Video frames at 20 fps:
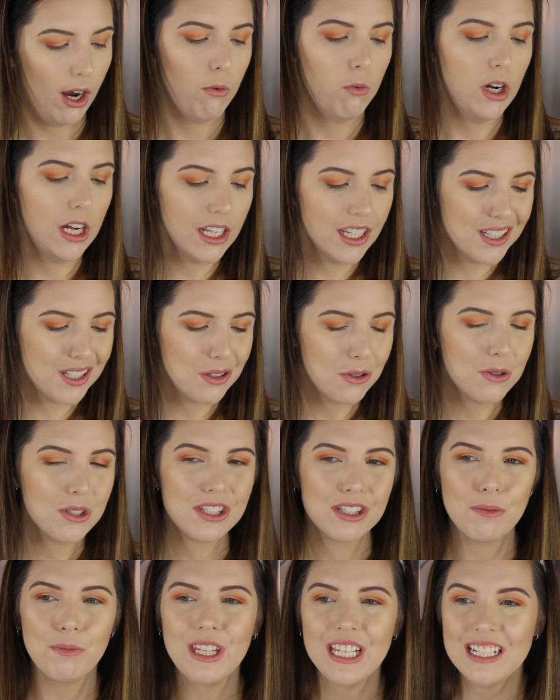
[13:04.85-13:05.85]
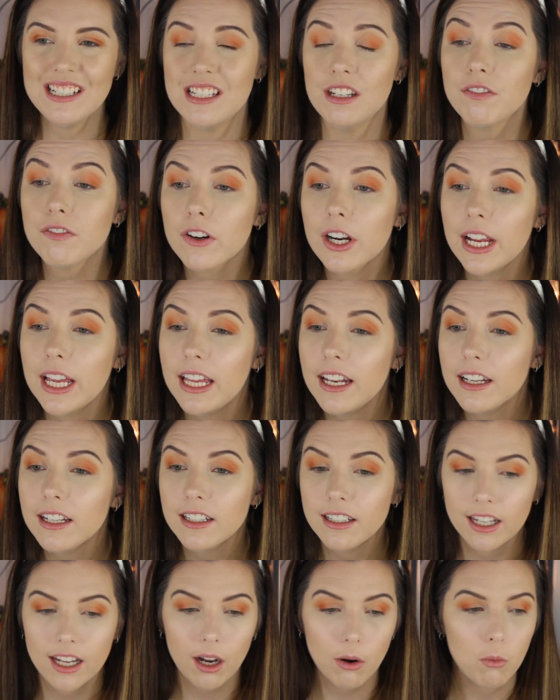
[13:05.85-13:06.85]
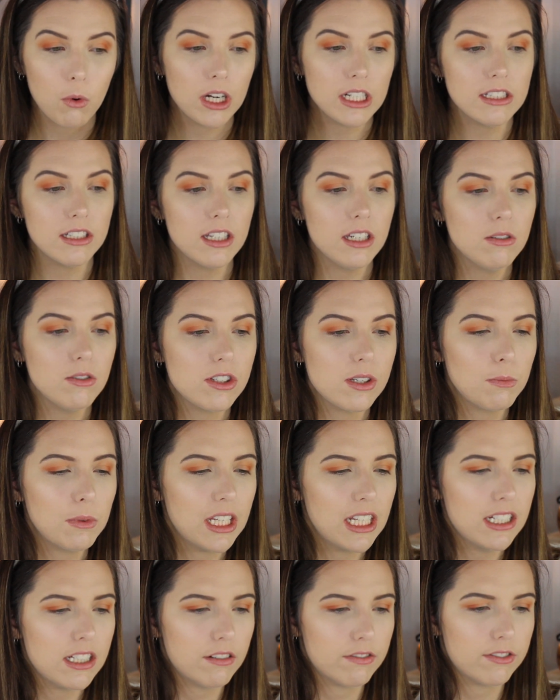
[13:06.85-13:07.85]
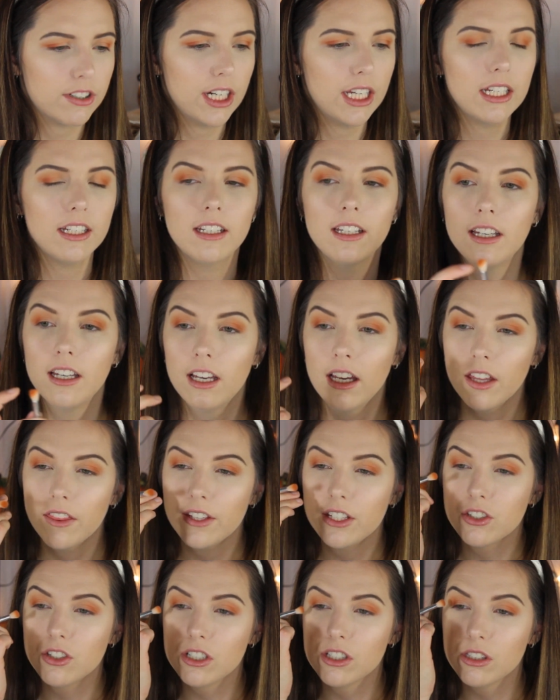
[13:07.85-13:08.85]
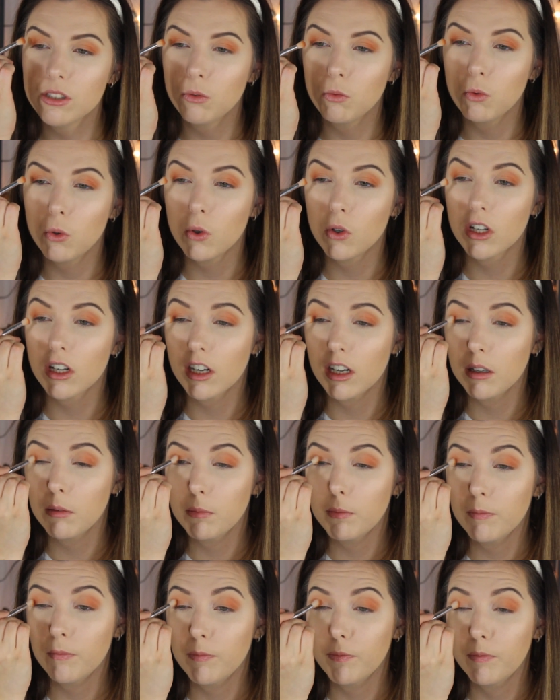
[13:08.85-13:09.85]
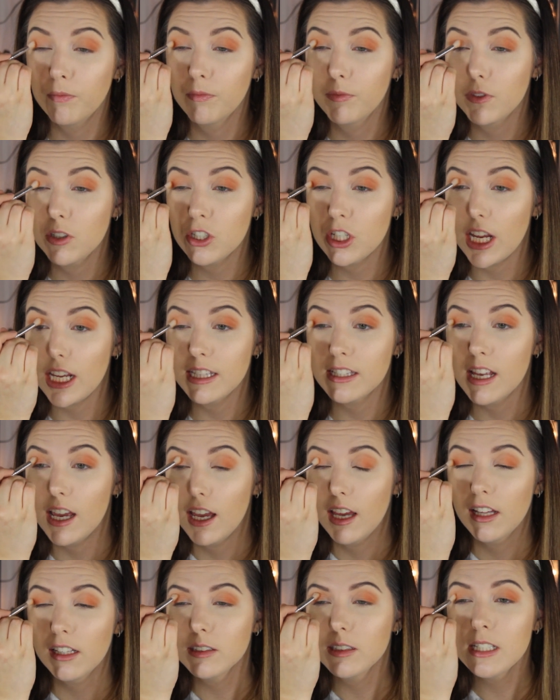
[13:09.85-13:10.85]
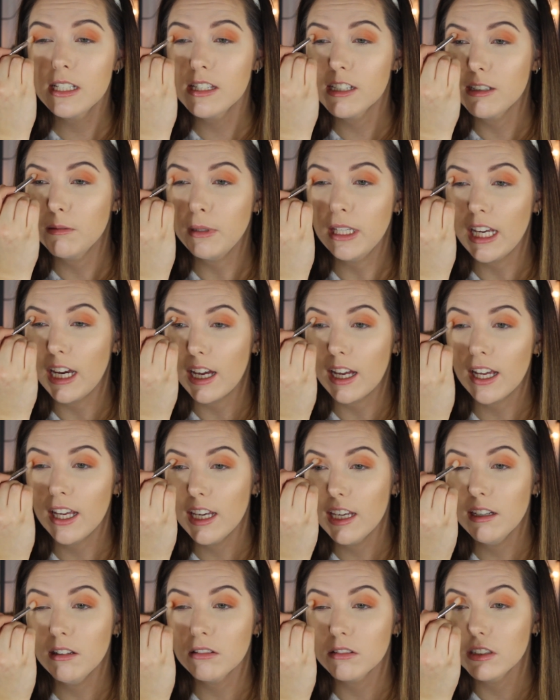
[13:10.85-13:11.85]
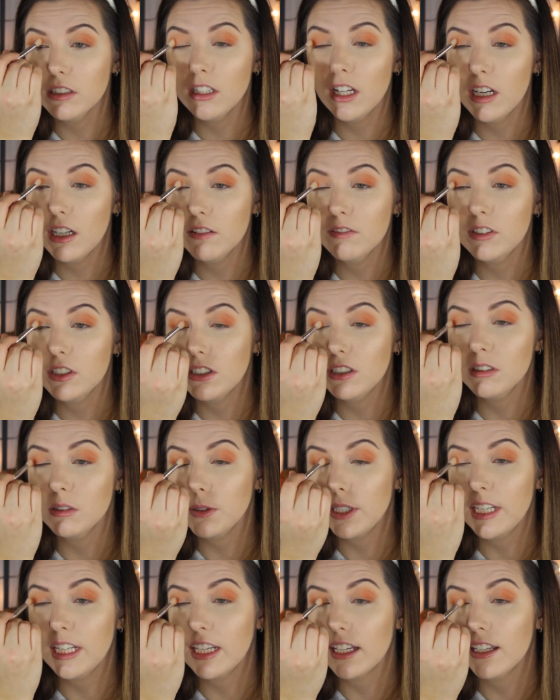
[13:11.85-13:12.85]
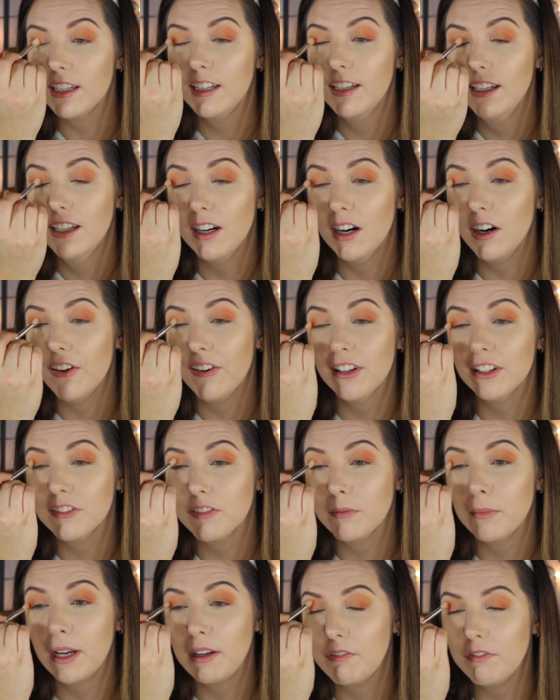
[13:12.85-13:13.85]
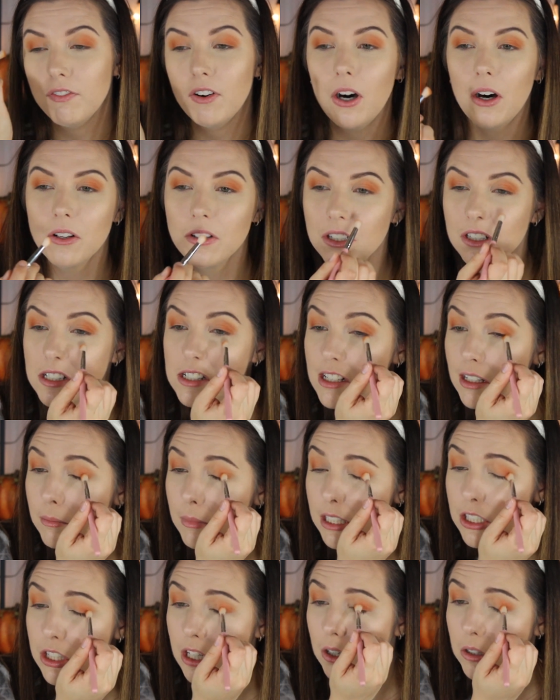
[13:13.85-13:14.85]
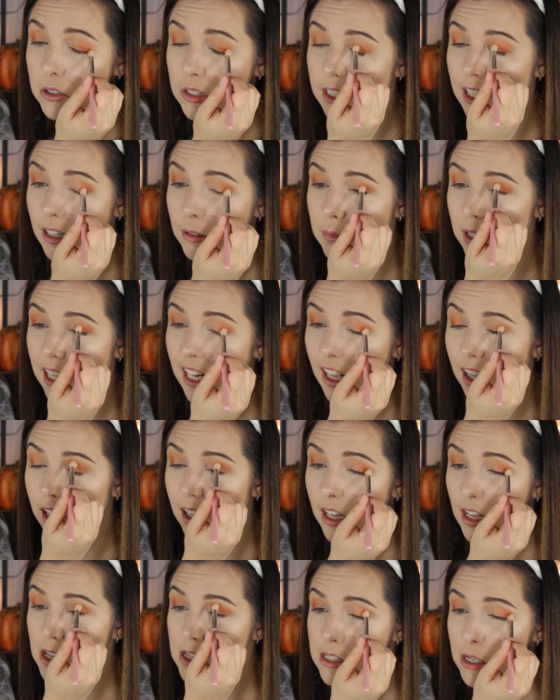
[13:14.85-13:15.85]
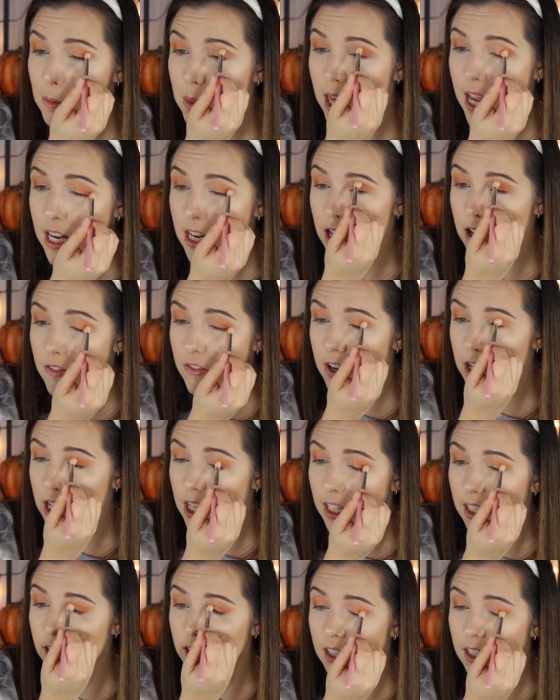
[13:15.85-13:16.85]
I want to use something different. Like I want to use something different than just the warm shades. Listen to me, I loved doing all of my fall looks on my channel now I'm like, something different.